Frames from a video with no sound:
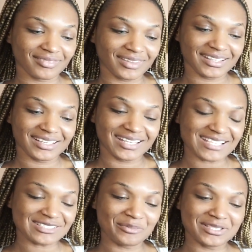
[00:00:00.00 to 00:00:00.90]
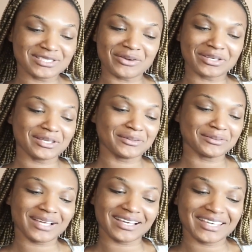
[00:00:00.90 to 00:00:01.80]
Ready? That's going to be so
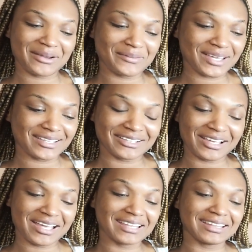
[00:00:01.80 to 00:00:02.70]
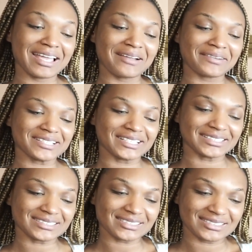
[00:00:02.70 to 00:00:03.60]
cute. I can't wait.
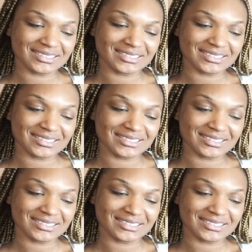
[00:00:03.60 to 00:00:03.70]
Hilarious.